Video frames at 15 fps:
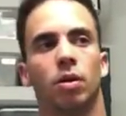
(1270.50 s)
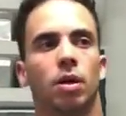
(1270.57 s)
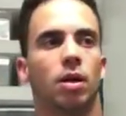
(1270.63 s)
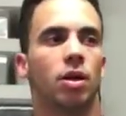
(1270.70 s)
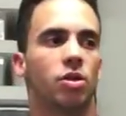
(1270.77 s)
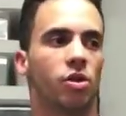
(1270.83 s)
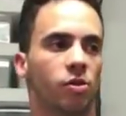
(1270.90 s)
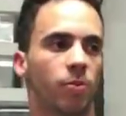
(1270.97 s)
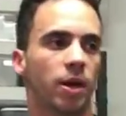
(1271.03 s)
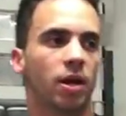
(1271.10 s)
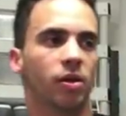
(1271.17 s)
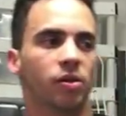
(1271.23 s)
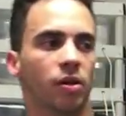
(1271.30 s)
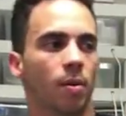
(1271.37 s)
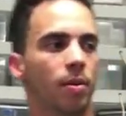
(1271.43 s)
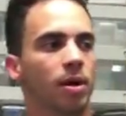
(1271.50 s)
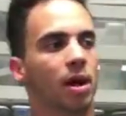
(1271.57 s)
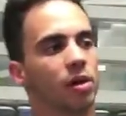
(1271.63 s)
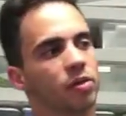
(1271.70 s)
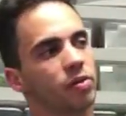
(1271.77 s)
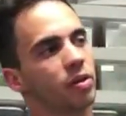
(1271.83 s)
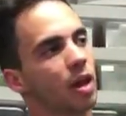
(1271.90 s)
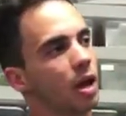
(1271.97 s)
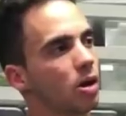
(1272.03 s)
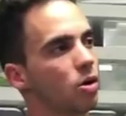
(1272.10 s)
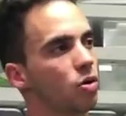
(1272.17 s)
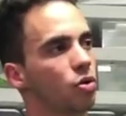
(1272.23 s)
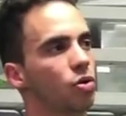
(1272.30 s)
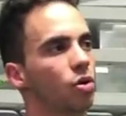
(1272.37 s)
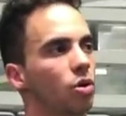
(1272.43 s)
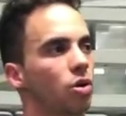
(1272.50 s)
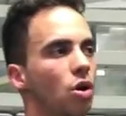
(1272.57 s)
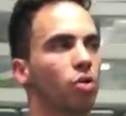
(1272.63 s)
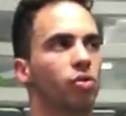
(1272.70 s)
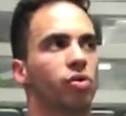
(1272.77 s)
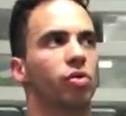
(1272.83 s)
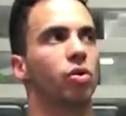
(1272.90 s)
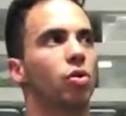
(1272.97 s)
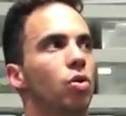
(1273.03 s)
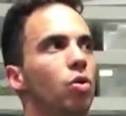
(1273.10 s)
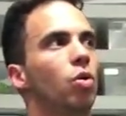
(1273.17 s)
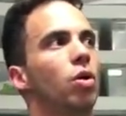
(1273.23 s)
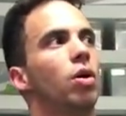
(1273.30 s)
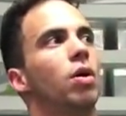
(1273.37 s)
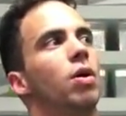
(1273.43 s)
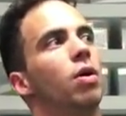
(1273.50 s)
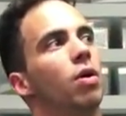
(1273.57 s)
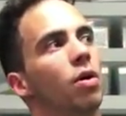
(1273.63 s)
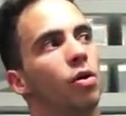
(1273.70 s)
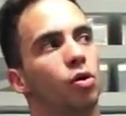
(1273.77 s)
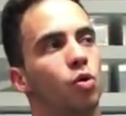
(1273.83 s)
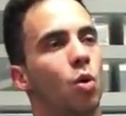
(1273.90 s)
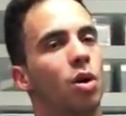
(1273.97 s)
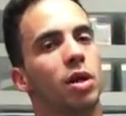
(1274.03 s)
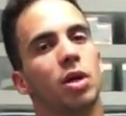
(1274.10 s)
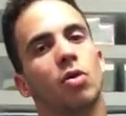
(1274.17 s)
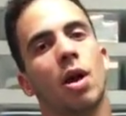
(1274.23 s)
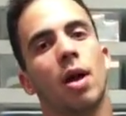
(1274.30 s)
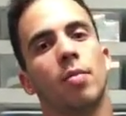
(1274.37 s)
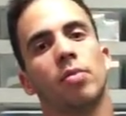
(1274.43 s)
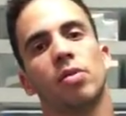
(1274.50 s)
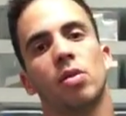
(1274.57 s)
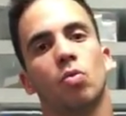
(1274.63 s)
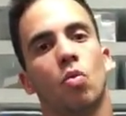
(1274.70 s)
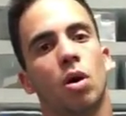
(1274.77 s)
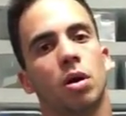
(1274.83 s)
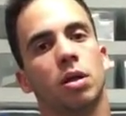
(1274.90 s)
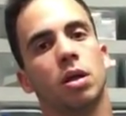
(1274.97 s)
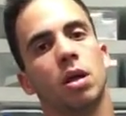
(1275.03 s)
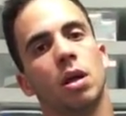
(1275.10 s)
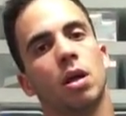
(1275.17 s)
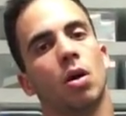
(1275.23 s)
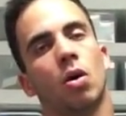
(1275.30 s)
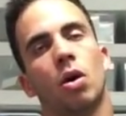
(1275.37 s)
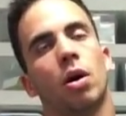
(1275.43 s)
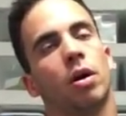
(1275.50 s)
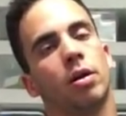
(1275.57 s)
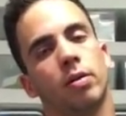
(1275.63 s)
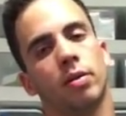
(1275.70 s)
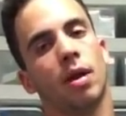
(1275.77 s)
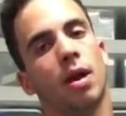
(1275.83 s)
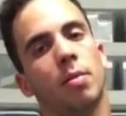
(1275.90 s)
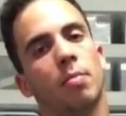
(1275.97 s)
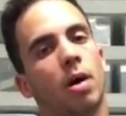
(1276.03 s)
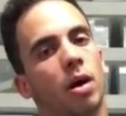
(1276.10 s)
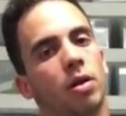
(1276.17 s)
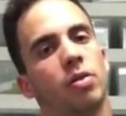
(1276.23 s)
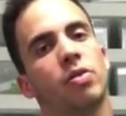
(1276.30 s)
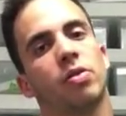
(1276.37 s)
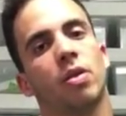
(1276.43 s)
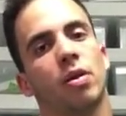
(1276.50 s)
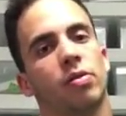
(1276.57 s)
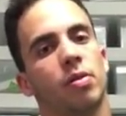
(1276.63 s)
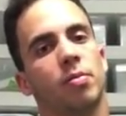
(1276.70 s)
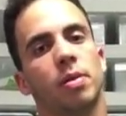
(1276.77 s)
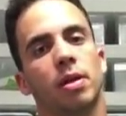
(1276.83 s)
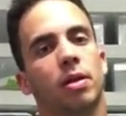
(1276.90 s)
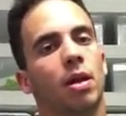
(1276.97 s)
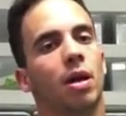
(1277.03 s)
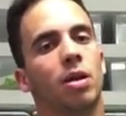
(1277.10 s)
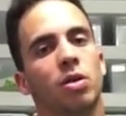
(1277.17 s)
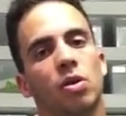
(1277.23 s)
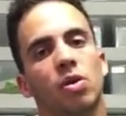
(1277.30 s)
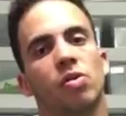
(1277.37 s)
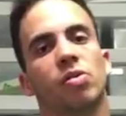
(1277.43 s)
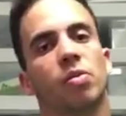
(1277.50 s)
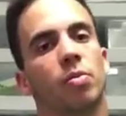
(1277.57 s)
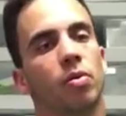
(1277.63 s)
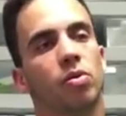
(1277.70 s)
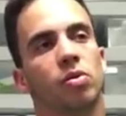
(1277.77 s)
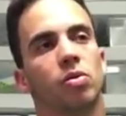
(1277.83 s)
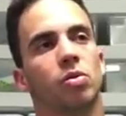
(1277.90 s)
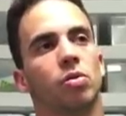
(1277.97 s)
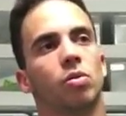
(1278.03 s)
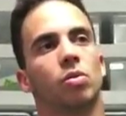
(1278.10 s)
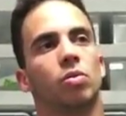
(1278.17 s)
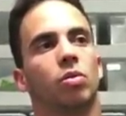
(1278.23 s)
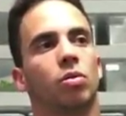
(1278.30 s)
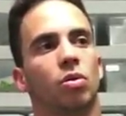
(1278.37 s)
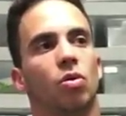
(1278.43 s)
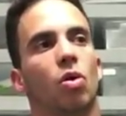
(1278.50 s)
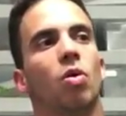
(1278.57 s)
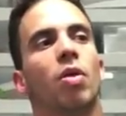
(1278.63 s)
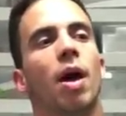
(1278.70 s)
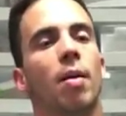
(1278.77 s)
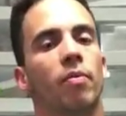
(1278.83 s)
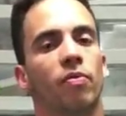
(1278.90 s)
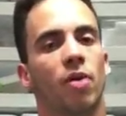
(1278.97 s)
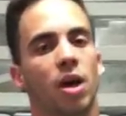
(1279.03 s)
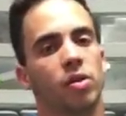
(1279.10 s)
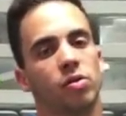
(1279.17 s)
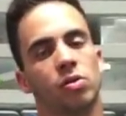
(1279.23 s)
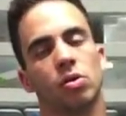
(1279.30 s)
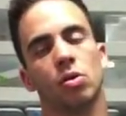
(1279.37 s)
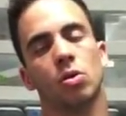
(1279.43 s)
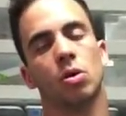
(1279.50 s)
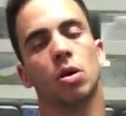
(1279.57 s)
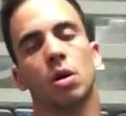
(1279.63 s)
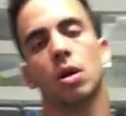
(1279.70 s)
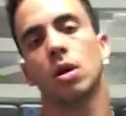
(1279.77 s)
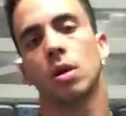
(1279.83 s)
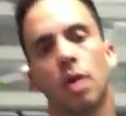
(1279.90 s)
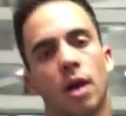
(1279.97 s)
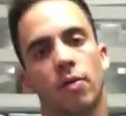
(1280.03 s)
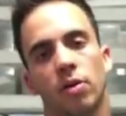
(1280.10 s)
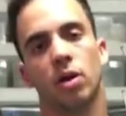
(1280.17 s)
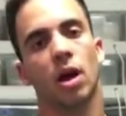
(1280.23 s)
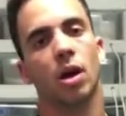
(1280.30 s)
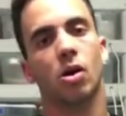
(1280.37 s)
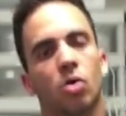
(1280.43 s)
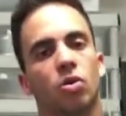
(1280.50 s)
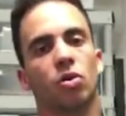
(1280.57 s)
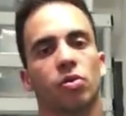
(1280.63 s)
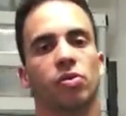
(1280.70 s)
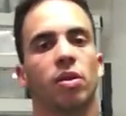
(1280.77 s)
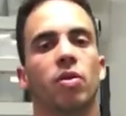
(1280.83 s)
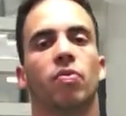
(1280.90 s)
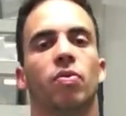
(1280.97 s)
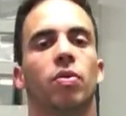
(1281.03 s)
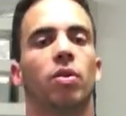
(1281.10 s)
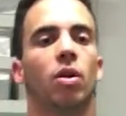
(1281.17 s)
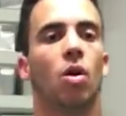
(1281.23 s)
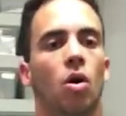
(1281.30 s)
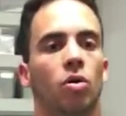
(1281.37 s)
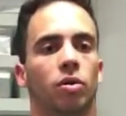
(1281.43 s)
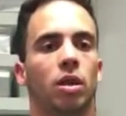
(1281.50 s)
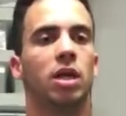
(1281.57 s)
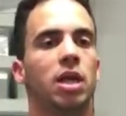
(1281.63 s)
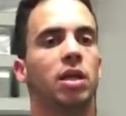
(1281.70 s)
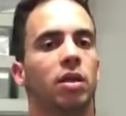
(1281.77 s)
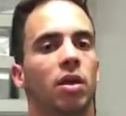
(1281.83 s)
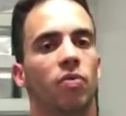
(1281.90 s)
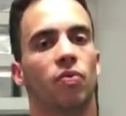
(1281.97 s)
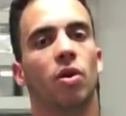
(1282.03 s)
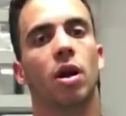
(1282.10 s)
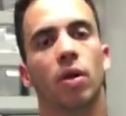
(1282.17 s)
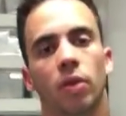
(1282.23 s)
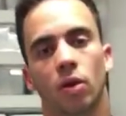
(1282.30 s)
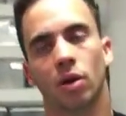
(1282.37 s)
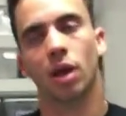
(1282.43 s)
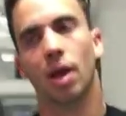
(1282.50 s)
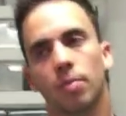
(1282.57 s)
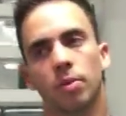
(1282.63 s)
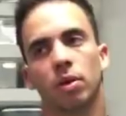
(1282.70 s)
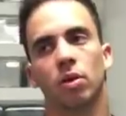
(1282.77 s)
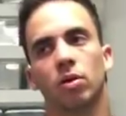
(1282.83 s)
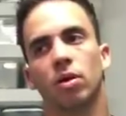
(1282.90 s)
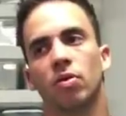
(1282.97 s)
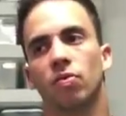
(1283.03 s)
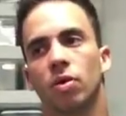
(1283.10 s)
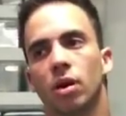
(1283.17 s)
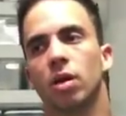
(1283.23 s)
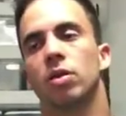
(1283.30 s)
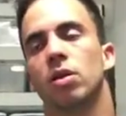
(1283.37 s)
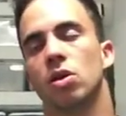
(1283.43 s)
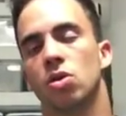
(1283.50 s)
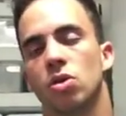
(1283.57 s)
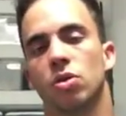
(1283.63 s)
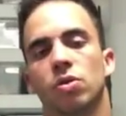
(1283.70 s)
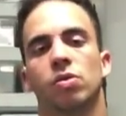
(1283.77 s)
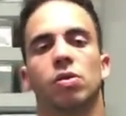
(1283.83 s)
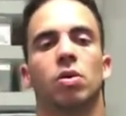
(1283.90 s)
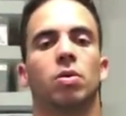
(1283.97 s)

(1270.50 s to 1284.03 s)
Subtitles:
just because somebody else's gecko goes to 20 grams in 1 year or in 10 months doesn't mean that you're supposed to grow that fast too. Every gecko grows different. They all eat different and they're kept under different conditions. So,